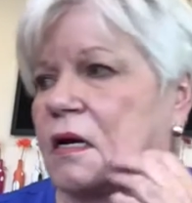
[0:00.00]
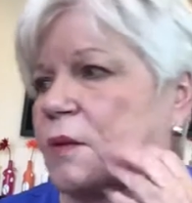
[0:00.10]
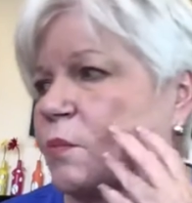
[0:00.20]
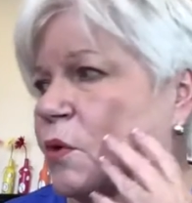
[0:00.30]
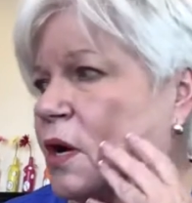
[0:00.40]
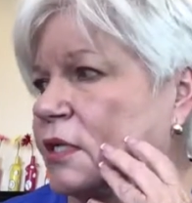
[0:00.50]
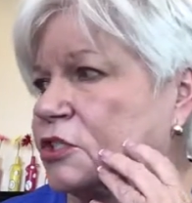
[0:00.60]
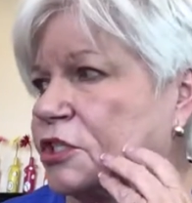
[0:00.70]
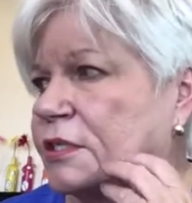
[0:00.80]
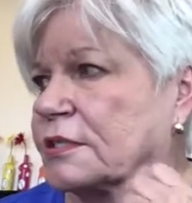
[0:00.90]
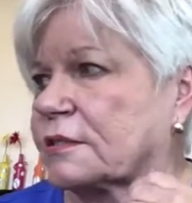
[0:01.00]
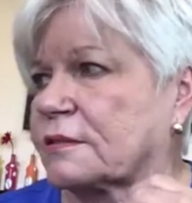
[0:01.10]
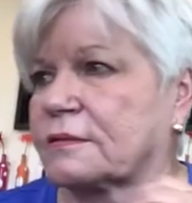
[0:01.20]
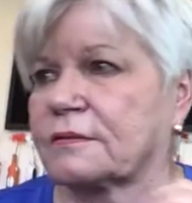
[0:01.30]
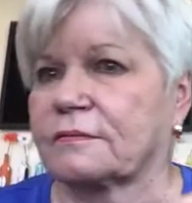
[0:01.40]
a project.
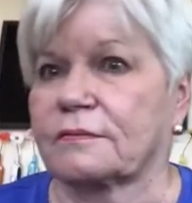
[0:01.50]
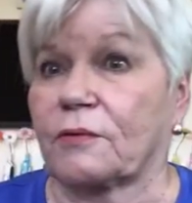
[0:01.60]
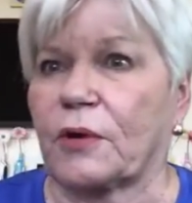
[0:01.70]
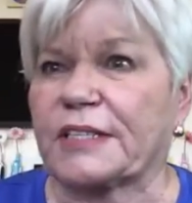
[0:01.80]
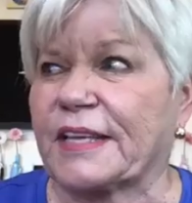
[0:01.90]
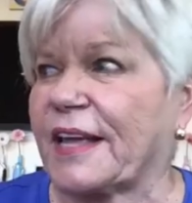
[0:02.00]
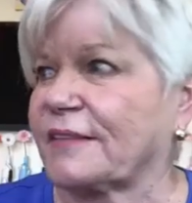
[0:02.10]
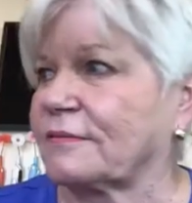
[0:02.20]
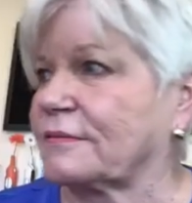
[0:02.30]
What was that?